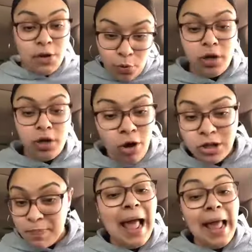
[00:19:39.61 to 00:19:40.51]
We're adults,
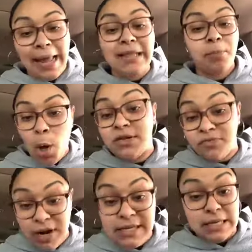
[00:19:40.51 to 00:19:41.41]
but I hate the Boston
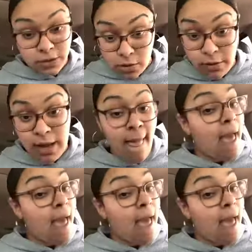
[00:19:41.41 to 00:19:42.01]
Red Sox. Okay.